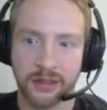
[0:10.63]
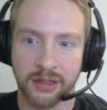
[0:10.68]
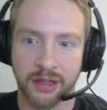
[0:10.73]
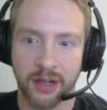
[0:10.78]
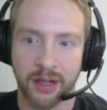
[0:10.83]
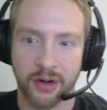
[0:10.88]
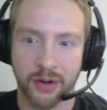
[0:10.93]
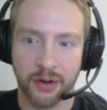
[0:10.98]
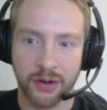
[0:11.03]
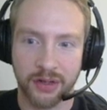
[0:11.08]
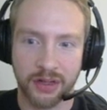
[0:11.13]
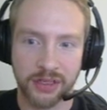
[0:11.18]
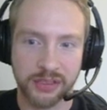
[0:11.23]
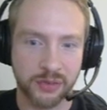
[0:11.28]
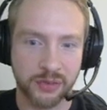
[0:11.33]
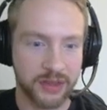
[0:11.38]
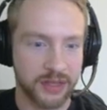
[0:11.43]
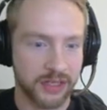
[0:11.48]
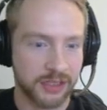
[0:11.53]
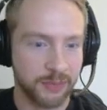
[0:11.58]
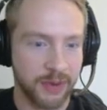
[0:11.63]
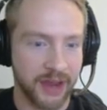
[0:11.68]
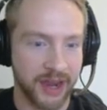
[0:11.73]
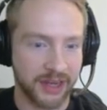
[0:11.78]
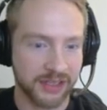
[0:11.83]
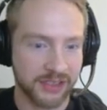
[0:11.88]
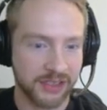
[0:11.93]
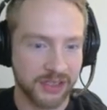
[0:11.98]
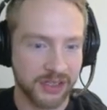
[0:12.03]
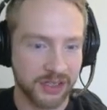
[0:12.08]
I'll go into this one that's
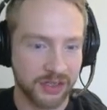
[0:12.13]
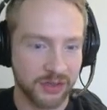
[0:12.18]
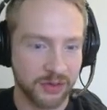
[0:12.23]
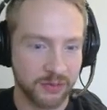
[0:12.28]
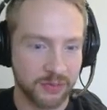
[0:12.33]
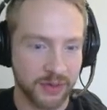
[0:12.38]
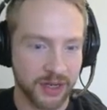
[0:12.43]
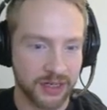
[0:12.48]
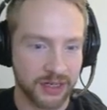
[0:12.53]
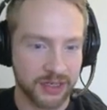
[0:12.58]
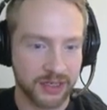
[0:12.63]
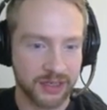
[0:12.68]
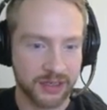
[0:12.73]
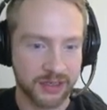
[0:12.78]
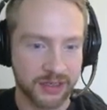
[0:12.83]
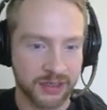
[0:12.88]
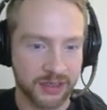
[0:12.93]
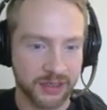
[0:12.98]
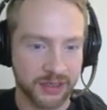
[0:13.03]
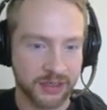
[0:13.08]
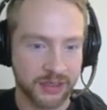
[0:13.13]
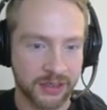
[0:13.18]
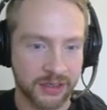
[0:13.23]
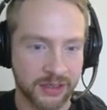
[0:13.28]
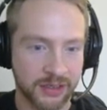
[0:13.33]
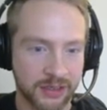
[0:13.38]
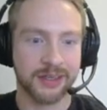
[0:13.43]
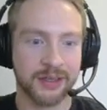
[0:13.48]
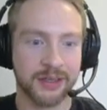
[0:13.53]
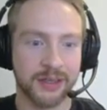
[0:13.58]
past due, but
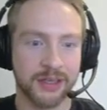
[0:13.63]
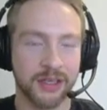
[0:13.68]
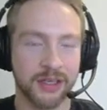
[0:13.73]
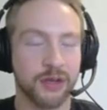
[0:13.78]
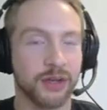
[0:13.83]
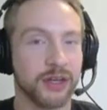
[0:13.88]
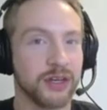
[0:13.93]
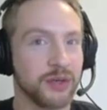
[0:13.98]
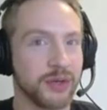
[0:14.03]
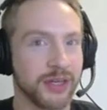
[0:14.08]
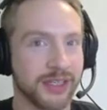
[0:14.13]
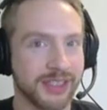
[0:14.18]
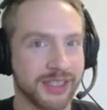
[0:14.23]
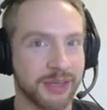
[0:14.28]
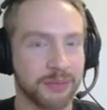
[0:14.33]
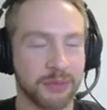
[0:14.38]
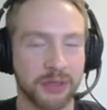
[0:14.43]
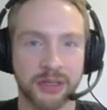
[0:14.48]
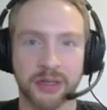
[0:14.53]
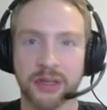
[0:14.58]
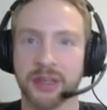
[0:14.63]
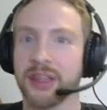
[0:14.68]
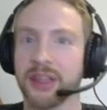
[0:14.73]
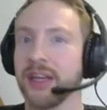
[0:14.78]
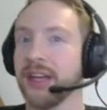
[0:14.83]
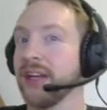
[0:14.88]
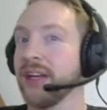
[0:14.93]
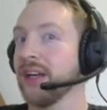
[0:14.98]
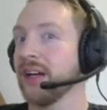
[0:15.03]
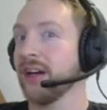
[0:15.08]
you can do a similar
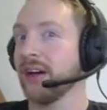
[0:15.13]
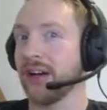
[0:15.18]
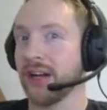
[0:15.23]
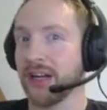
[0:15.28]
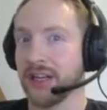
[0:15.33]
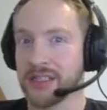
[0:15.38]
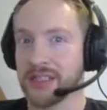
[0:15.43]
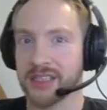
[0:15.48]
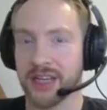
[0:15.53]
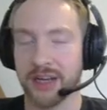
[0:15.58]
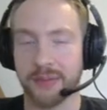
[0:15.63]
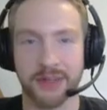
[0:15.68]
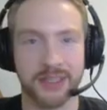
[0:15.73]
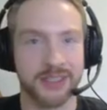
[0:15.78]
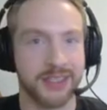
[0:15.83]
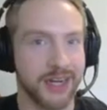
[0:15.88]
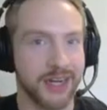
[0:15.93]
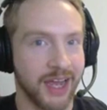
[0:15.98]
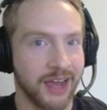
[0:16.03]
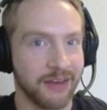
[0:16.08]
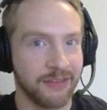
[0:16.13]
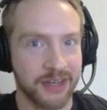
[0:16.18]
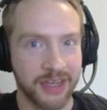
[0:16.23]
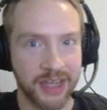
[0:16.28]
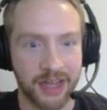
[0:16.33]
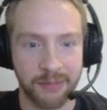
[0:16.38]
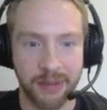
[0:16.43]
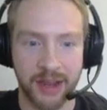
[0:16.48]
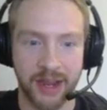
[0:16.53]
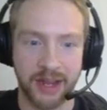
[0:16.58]
thing on assignments that haven't
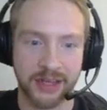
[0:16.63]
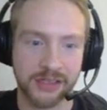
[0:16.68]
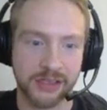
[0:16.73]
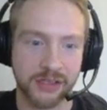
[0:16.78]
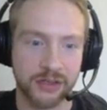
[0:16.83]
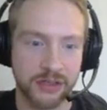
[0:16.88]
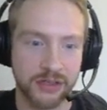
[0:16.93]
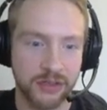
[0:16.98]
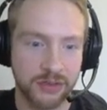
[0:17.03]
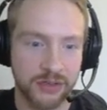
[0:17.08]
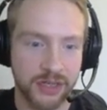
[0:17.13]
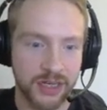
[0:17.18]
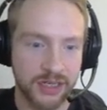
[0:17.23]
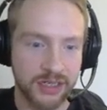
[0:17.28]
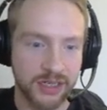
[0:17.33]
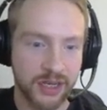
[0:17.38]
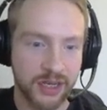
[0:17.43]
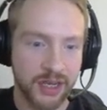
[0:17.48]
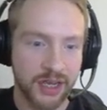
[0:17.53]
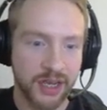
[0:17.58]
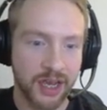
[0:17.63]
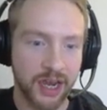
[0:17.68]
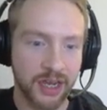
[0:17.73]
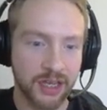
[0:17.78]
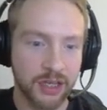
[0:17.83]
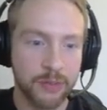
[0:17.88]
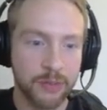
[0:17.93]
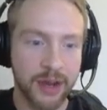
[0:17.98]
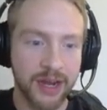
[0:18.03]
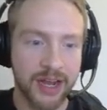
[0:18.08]
yet passed their due date.
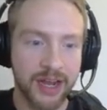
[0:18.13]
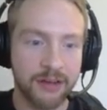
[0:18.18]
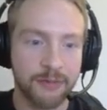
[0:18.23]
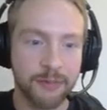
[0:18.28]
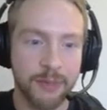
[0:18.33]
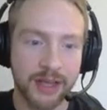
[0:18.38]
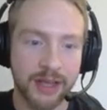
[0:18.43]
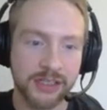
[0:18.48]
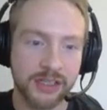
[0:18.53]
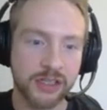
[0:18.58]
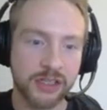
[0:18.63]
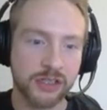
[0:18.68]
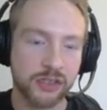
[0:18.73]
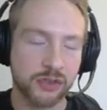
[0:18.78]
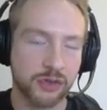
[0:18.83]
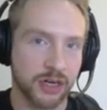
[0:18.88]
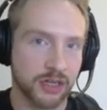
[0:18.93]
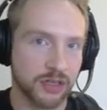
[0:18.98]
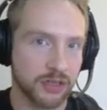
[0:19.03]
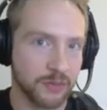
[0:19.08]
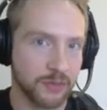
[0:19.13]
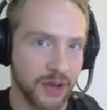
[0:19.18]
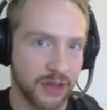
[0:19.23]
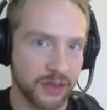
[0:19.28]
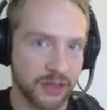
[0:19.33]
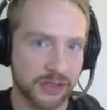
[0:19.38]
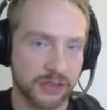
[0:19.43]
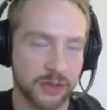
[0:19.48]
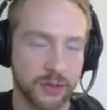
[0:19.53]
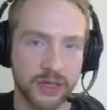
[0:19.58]
You might have message instructor about
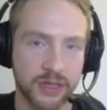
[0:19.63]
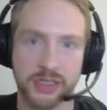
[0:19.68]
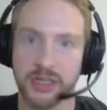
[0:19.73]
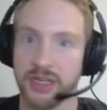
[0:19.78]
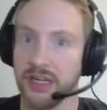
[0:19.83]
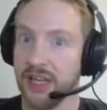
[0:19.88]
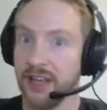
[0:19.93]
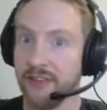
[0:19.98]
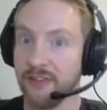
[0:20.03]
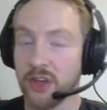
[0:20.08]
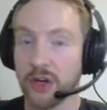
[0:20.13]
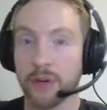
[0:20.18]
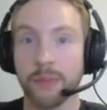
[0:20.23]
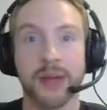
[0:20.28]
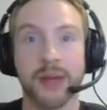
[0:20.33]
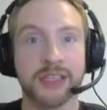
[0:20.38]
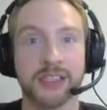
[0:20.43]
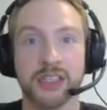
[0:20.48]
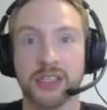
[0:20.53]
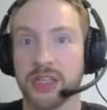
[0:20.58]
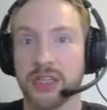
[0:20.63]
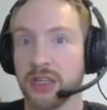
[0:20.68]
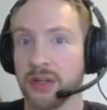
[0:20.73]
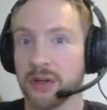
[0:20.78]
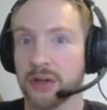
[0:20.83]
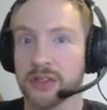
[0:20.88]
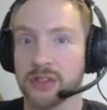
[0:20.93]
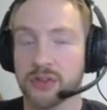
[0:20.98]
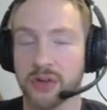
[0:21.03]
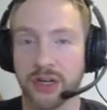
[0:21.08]
this question. If you're messaging
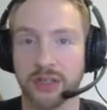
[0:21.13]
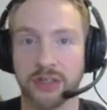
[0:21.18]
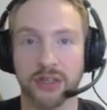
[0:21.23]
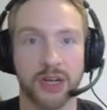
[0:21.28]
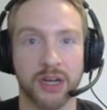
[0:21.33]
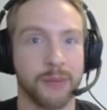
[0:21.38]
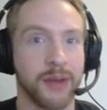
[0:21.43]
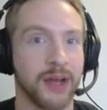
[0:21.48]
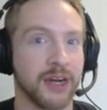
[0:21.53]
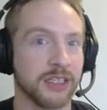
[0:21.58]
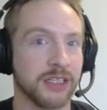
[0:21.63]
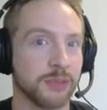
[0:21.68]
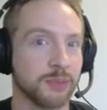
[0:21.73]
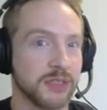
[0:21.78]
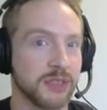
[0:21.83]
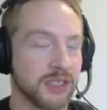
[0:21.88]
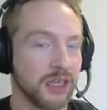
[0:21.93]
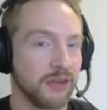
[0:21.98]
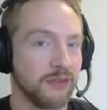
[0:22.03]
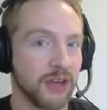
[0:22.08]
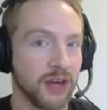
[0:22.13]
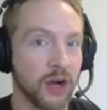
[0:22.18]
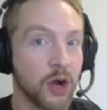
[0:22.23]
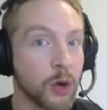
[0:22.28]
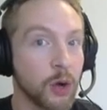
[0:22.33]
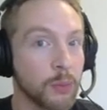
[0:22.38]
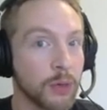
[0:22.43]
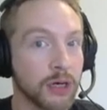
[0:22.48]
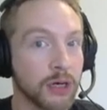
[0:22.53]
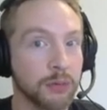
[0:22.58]
your instructor about a specific
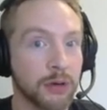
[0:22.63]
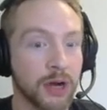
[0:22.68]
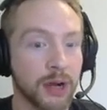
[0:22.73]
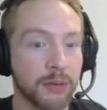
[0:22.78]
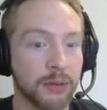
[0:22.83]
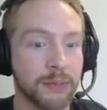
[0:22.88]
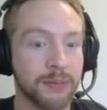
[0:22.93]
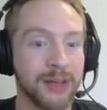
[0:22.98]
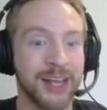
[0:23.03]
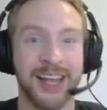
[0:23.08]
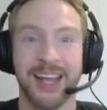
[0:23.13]
homework problem,